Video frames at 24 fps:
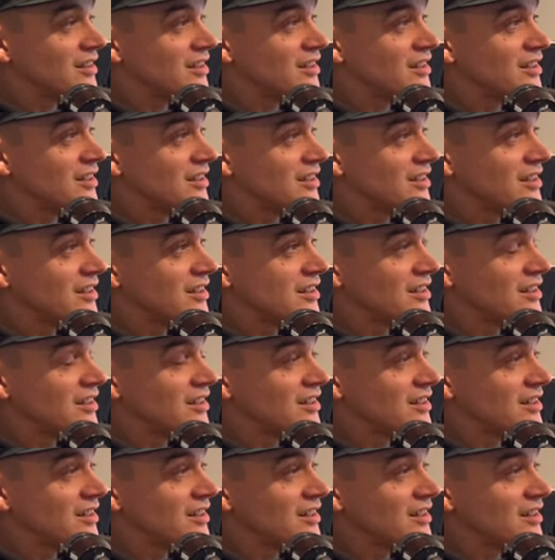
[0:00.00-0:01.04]

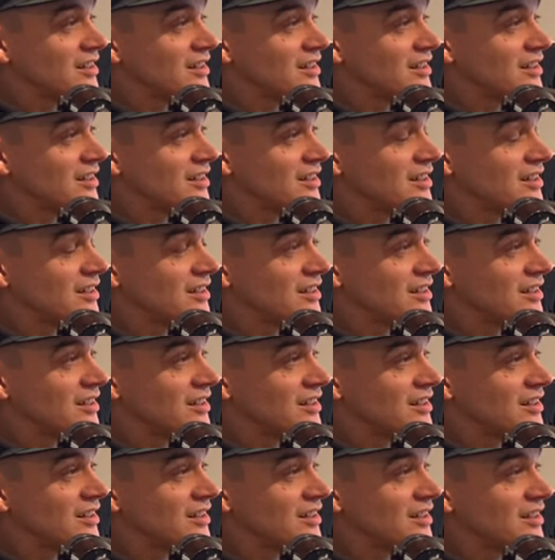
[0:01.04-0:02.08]

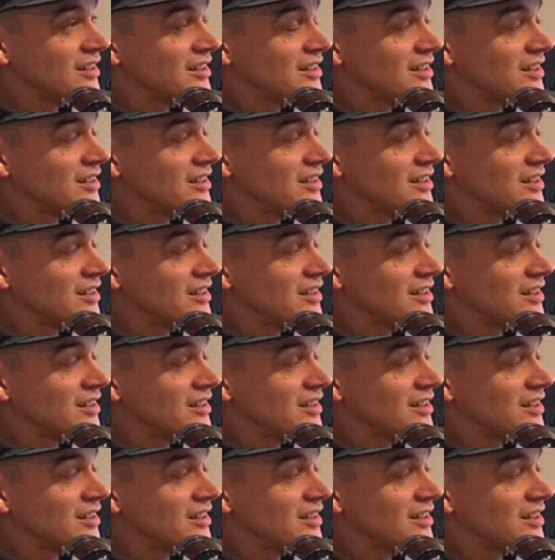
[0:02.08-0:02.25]
(not speaking)